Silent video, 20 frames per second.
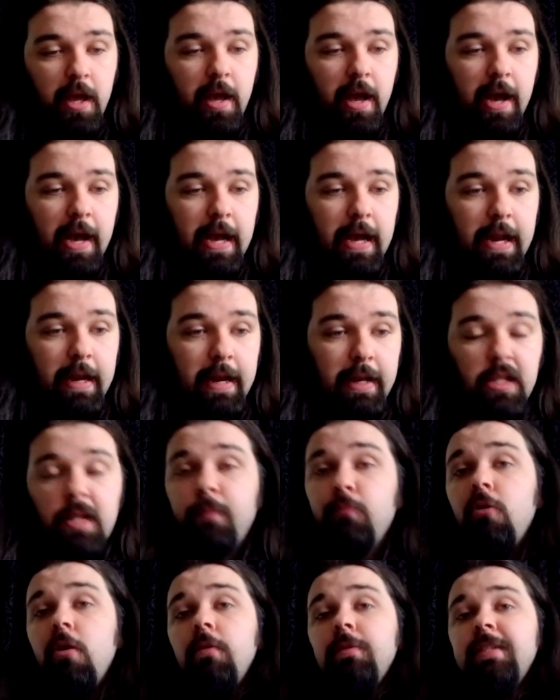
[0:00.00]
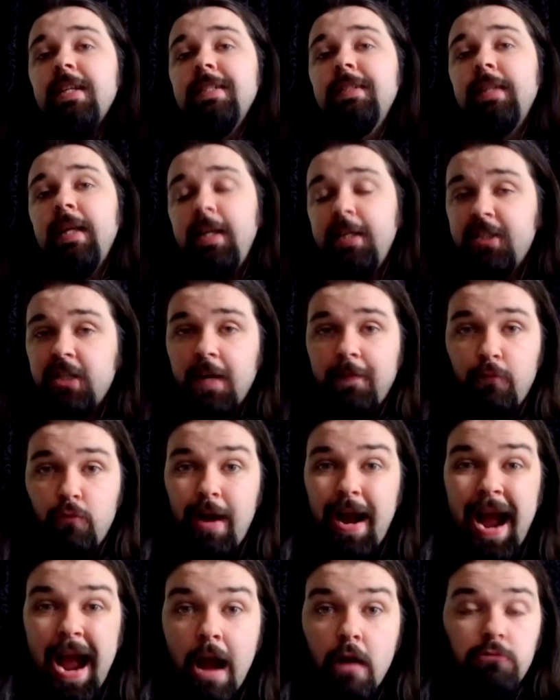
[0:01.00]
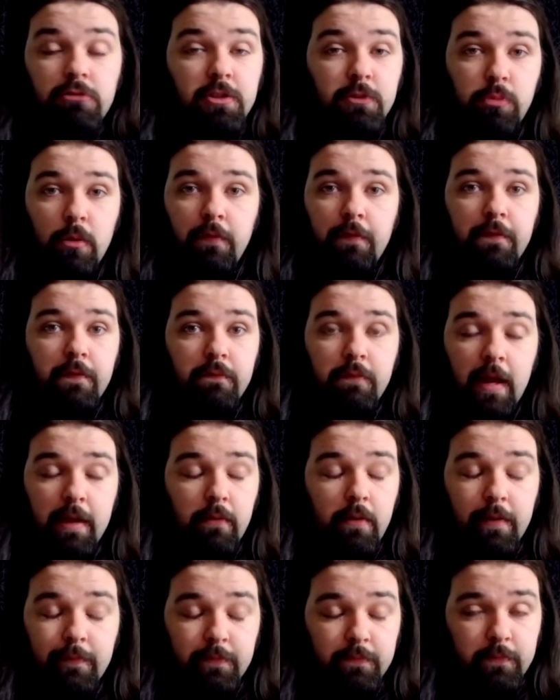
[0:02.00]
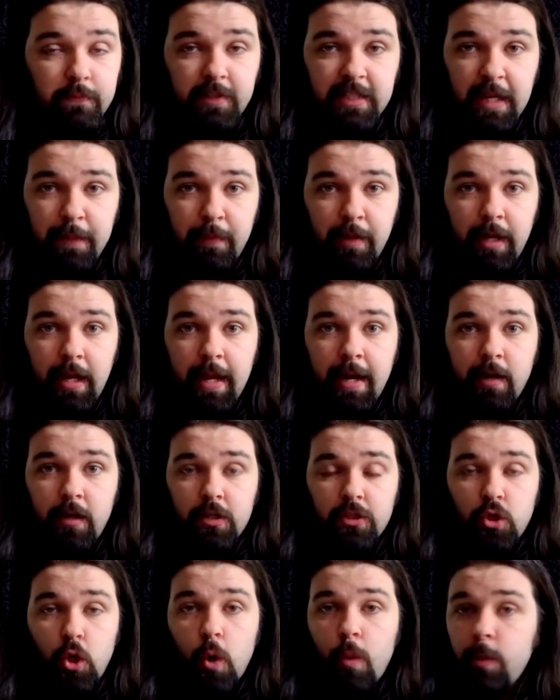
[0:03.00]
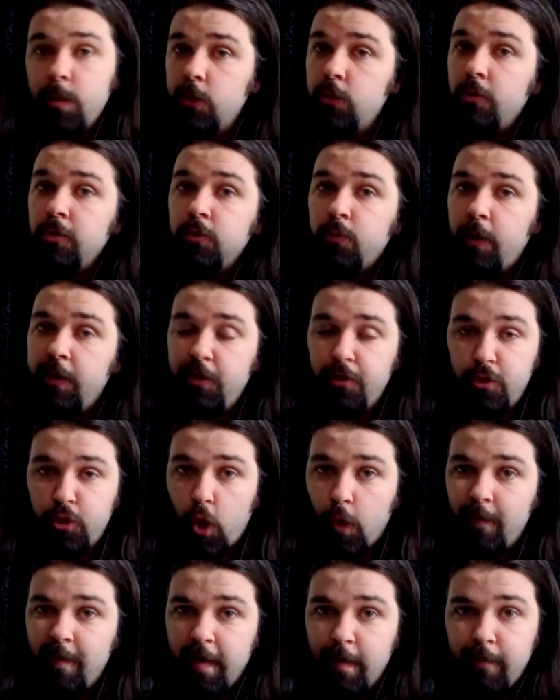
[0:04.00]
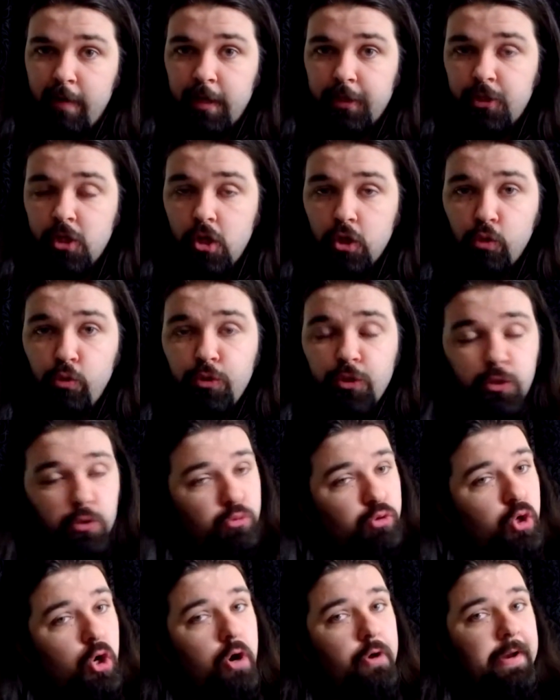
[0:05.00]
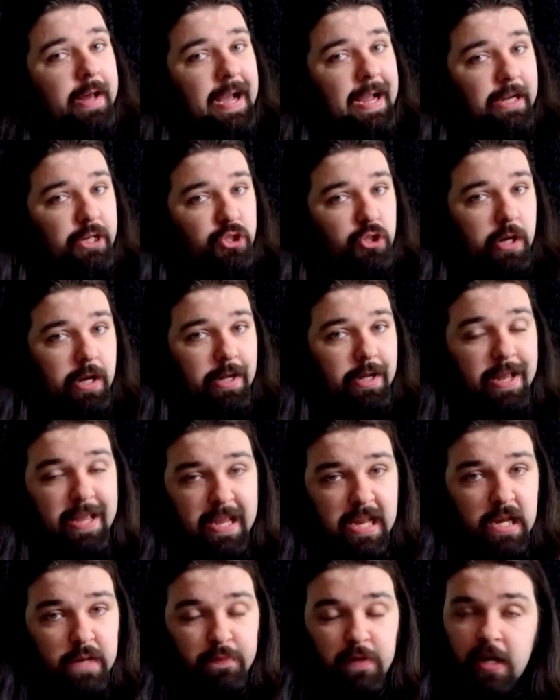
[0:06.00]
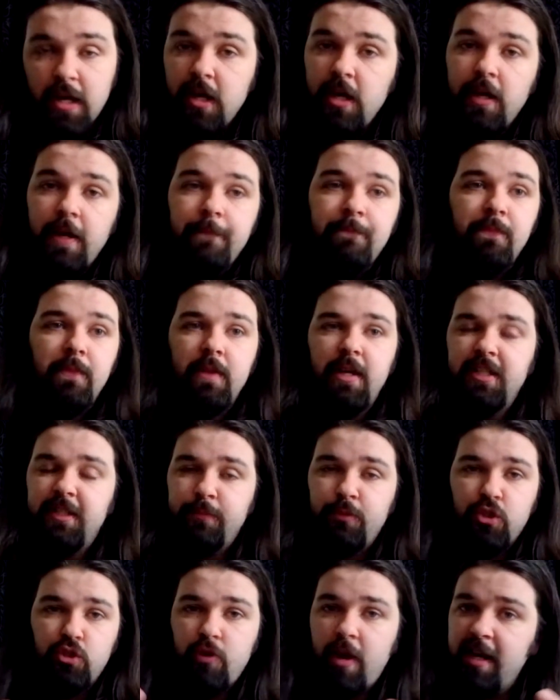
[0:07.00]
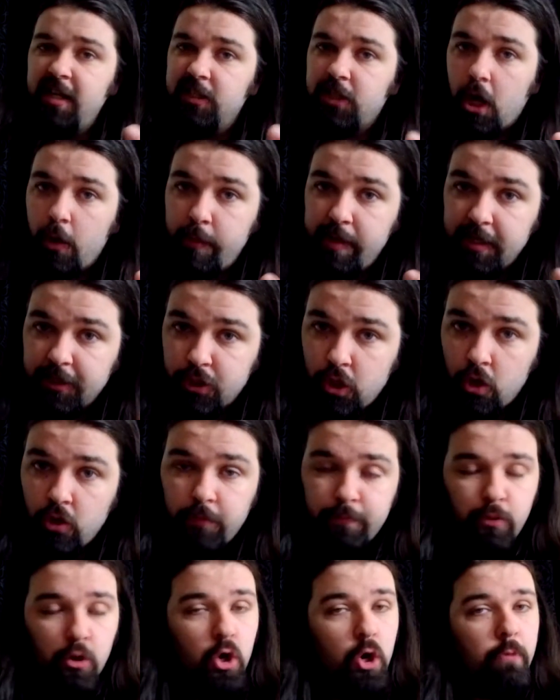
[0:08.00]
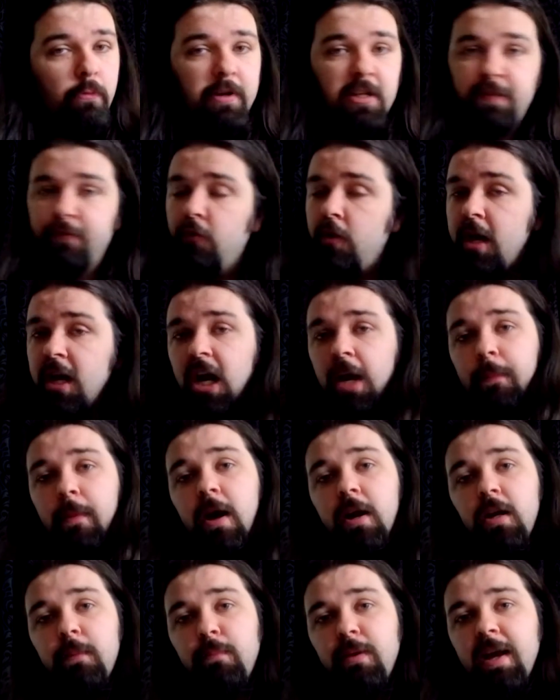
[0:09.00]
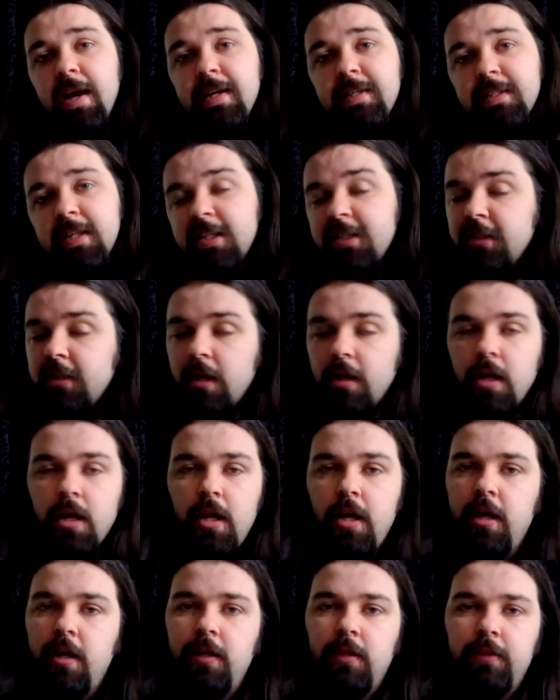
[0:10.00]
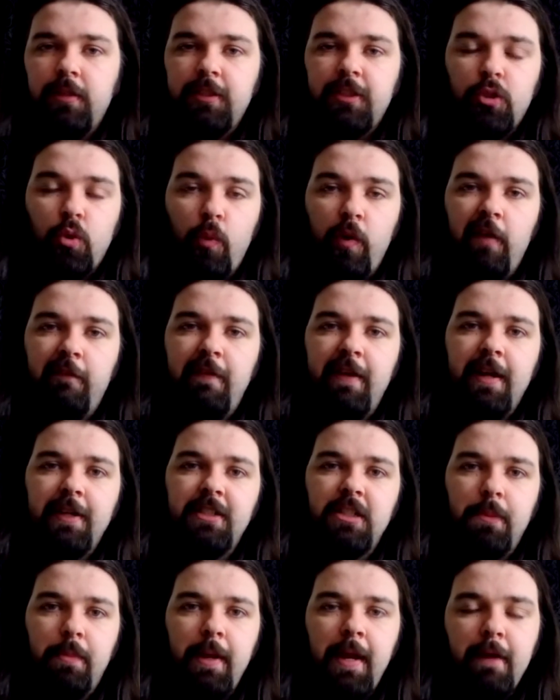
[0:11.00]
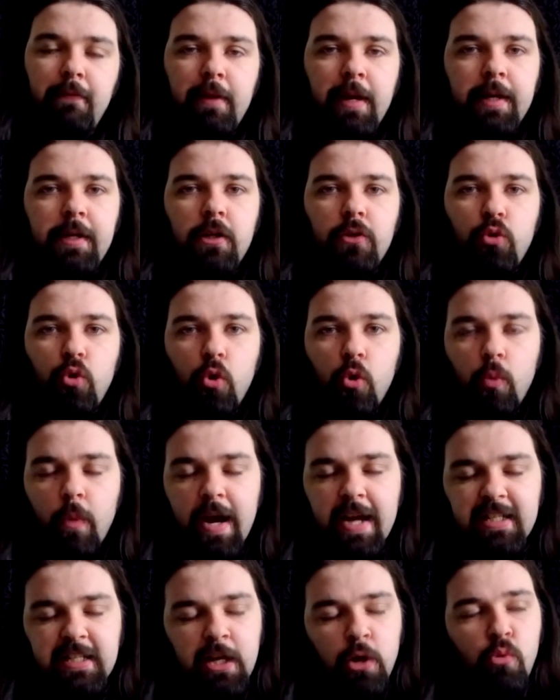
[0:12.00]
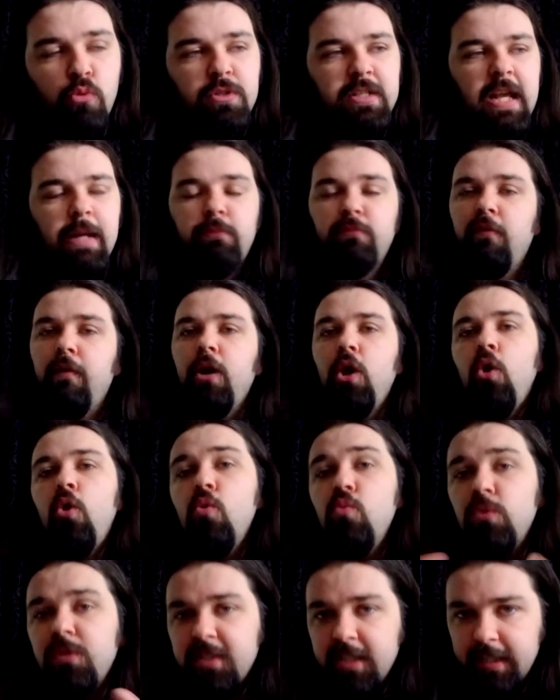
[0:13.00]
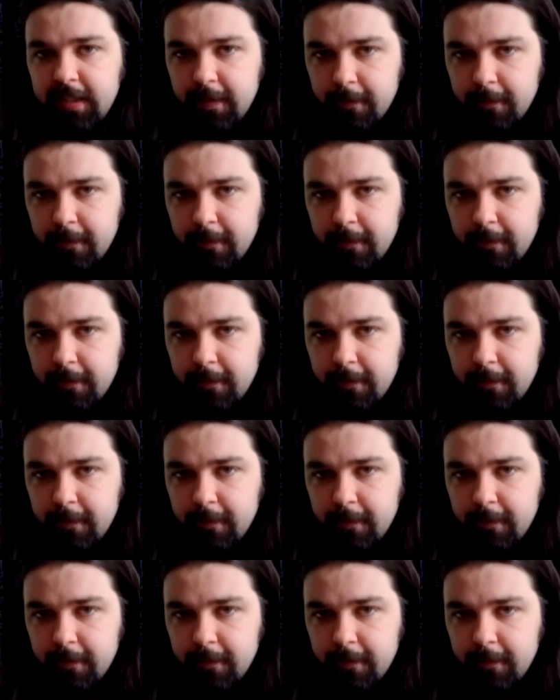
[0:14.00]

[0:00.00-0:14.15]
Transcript: And in the process, they discover a house with seemingly endless corridors where you just go around in circles and you can't actually leave. There's some strange goings on, pottery's flying about the place, there's distorted figures appearing in the doorways. It all seems very haunted.